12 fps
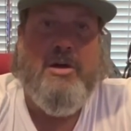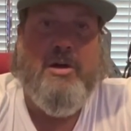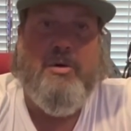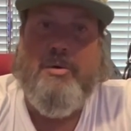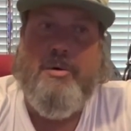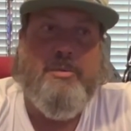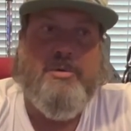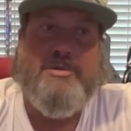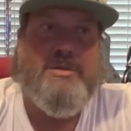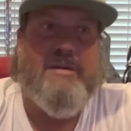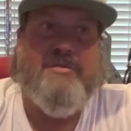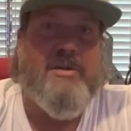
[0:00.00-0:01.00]

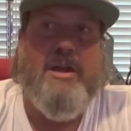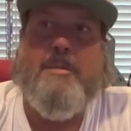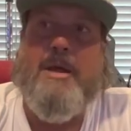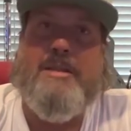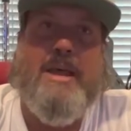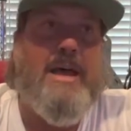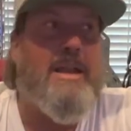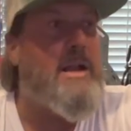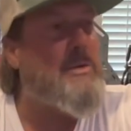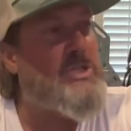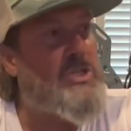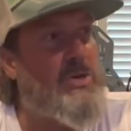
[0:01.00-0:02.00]
almost I forgot about that, and I
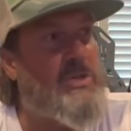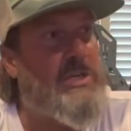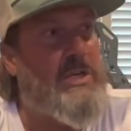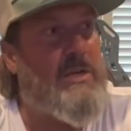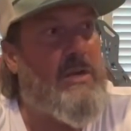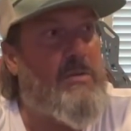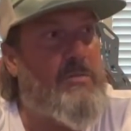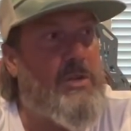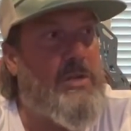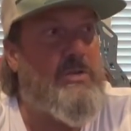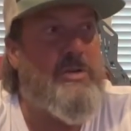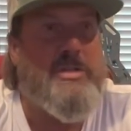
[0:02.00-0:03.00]
was searching
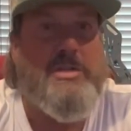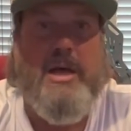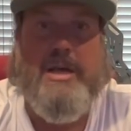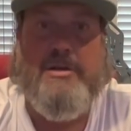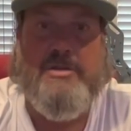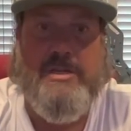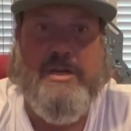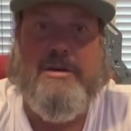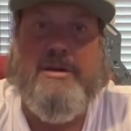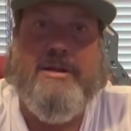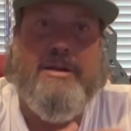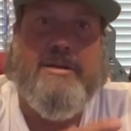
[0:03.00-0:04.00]
really good diners in the
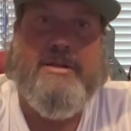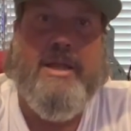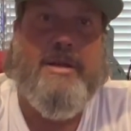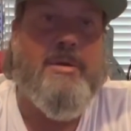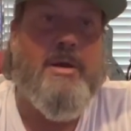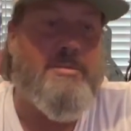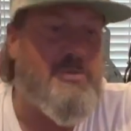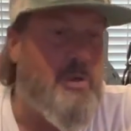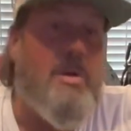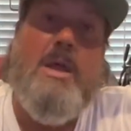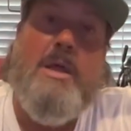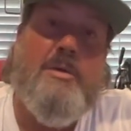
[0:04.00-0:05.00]
area, and it came up.
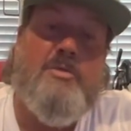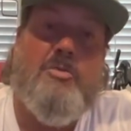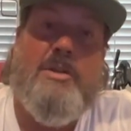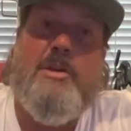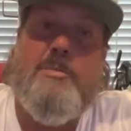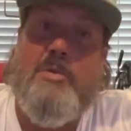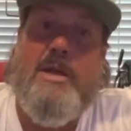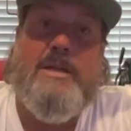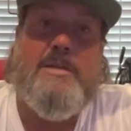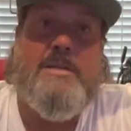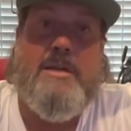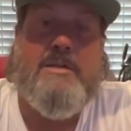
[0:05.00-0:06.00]
So it was a really good
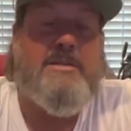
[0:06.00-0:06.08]
place, and it's